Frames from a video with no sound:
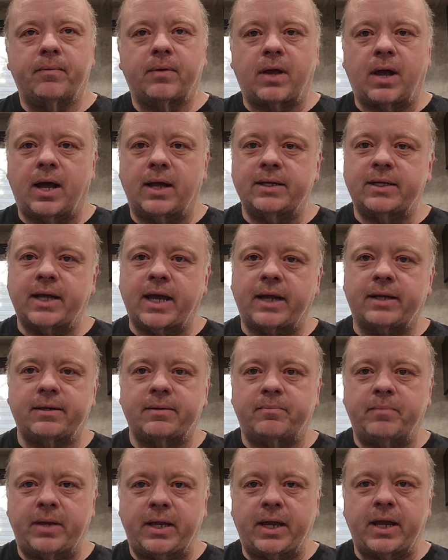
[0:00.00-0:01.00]

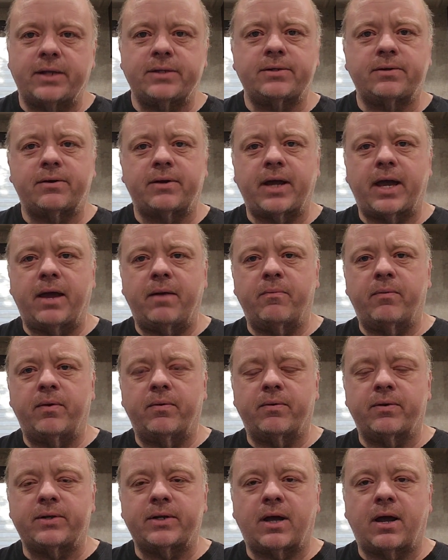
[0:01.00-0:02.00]
contacted me yesterday and we
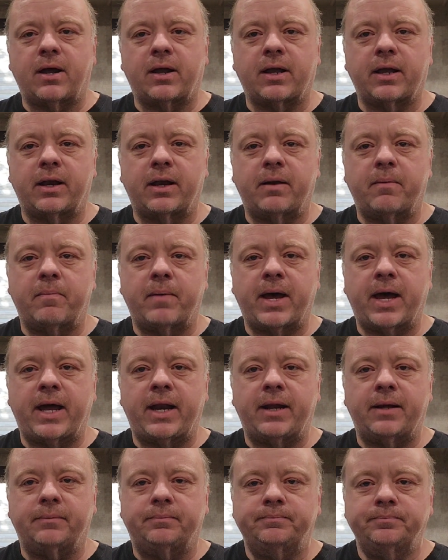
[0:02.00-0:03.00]
were talking about
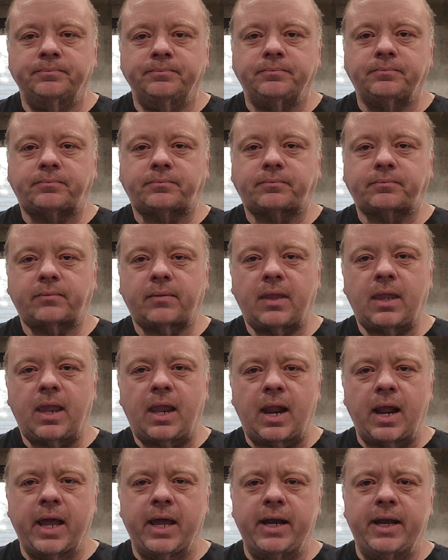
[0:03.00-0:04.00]
it,
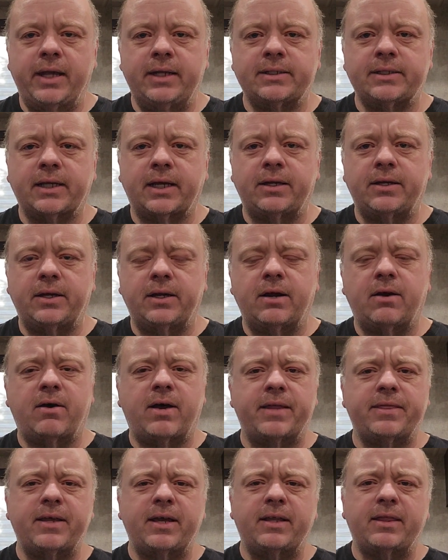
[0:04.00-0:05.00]
and he said,
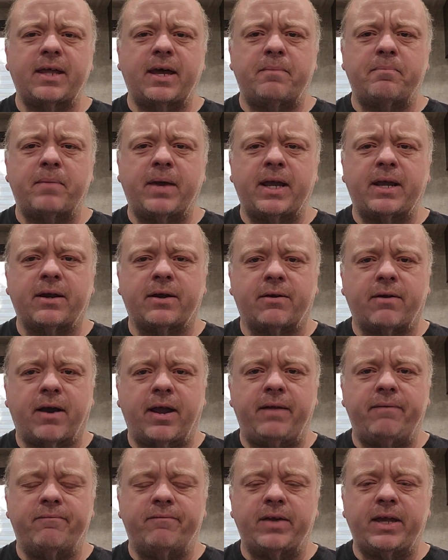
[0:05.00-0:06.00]
I think that'd make a
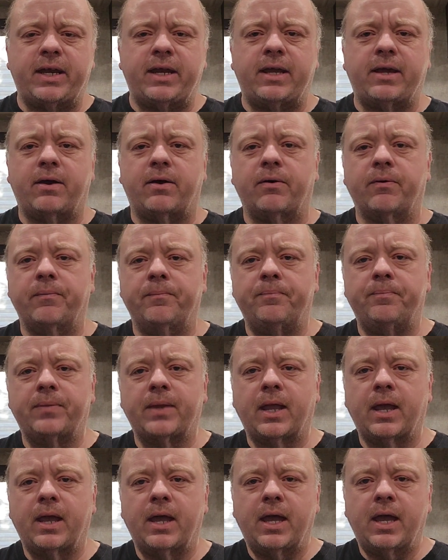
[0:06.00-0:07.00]
great video.
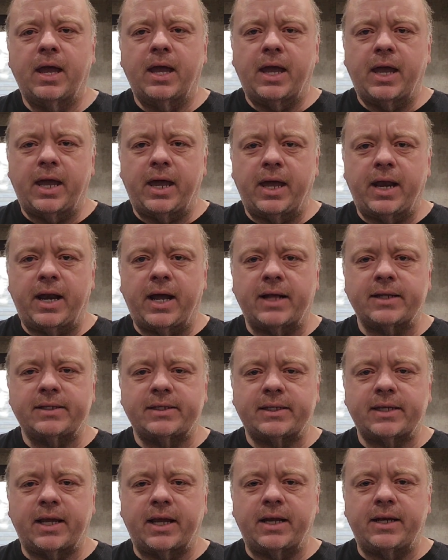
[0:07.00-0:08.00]
And I
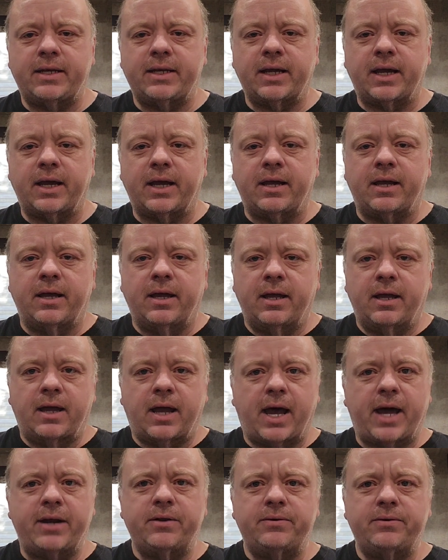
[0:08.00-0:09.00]
said,
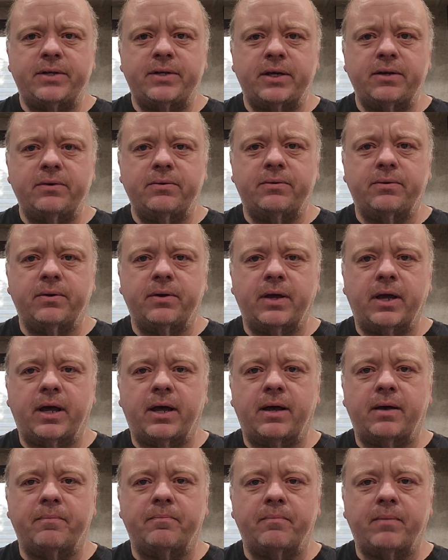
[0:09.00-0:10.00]
I do too.
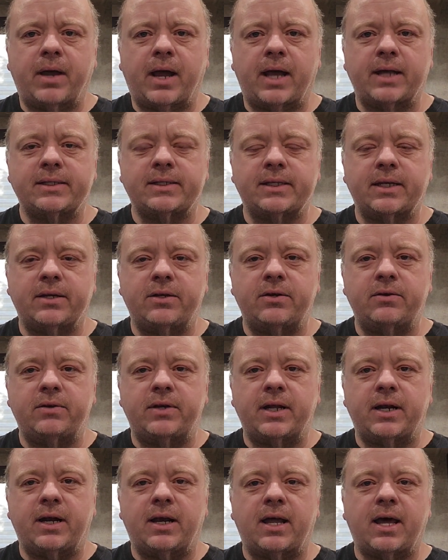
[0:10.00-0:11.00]
I said, you
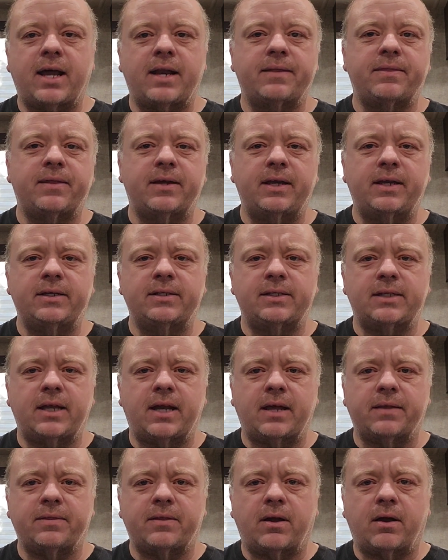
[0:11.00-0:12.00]
did a lot of things
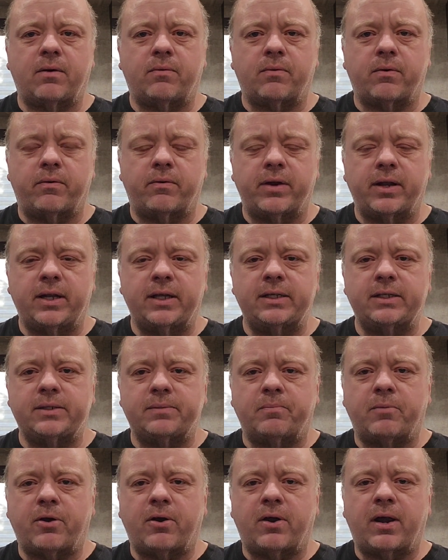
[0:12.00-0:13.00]
that I thought were really
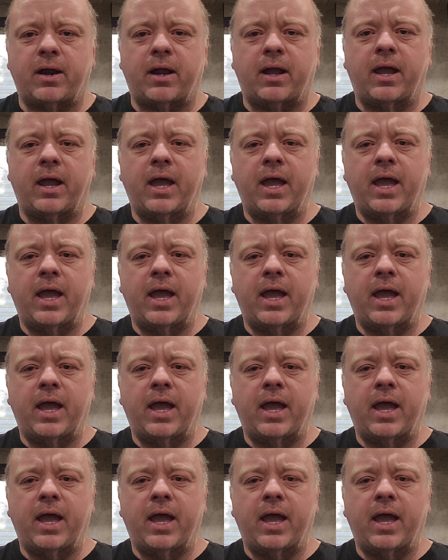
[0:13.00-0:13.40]
smart,